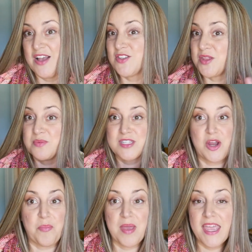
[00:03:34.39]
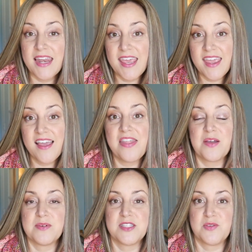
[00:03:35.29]
So there was no pinning,
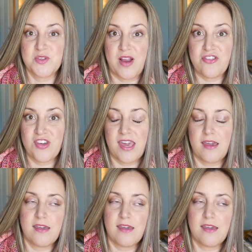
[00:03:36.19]
there was no stretching,